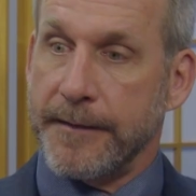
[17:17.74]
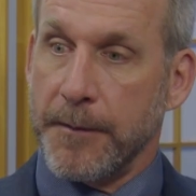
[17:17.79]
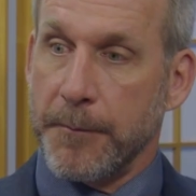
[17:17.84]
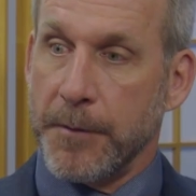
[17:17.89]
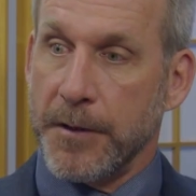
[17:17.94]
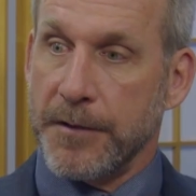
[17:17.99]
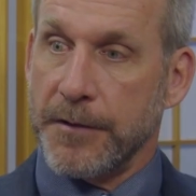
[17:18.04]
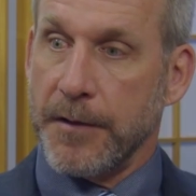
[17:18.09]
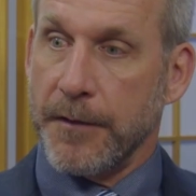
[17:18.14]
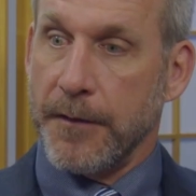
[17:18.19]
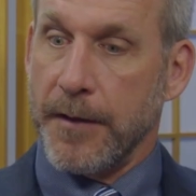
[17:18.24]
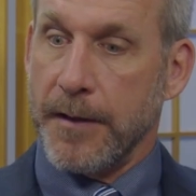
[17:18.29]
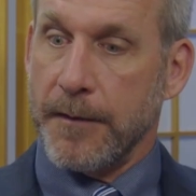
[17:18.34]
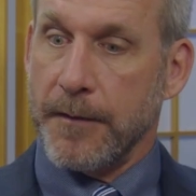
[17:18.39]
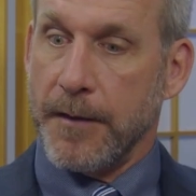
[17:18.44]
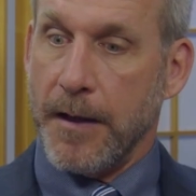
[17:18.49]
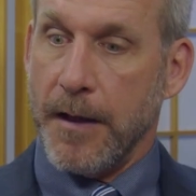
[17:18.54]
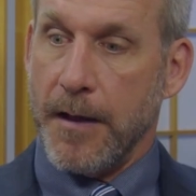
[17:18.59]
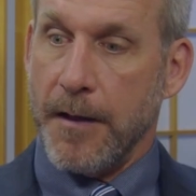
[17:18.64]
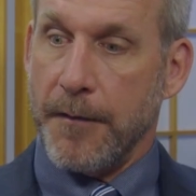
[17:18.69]
similar to
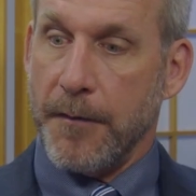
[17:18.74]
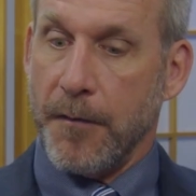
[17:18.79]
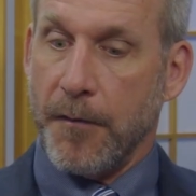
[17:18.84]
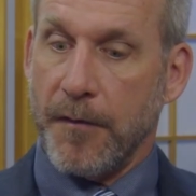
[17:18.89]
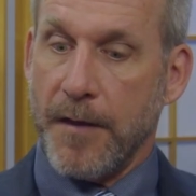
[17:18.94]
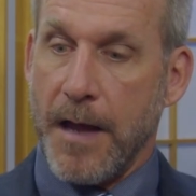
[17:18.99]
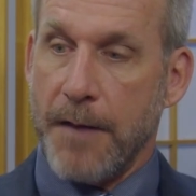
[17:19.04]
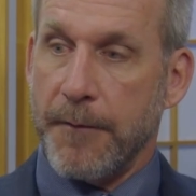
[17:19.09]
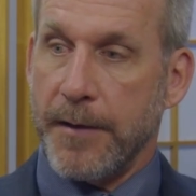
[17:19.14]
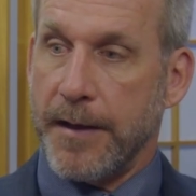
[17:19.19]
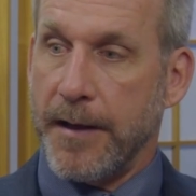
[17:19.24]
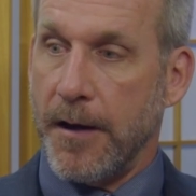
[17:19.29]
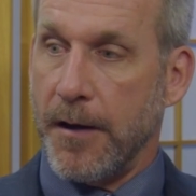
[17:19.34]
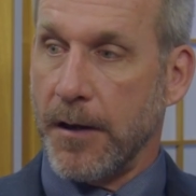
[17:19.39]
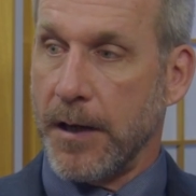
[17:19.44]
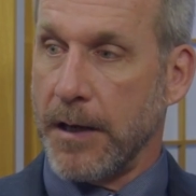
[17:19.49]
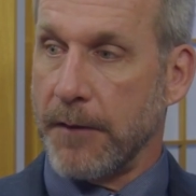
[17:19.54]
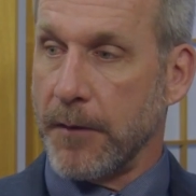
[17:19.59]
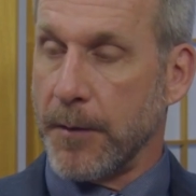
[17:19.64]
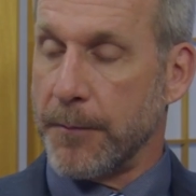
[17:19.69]
the Savvy
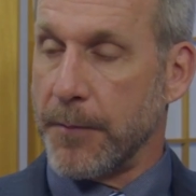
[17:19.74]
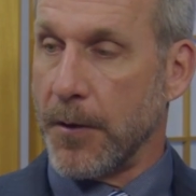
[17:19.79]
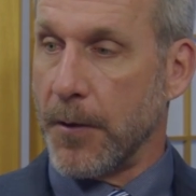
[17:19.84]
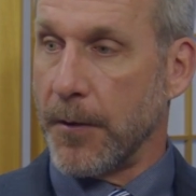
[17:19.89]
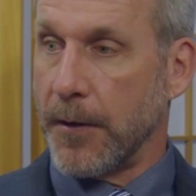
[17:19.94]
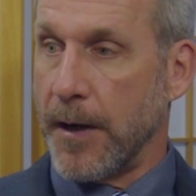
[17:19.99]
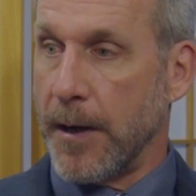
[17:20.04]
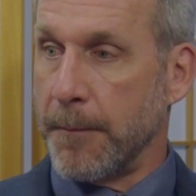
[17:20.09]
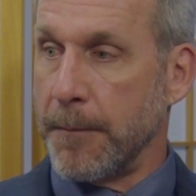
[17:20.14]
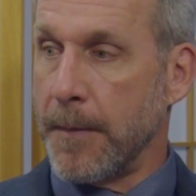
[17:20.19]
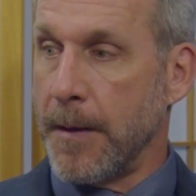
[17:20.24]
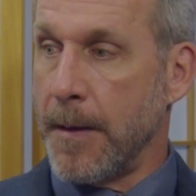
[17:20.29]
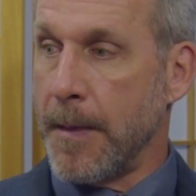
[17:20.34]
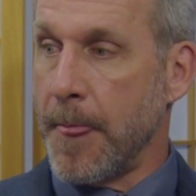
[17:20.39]
Caregiver program,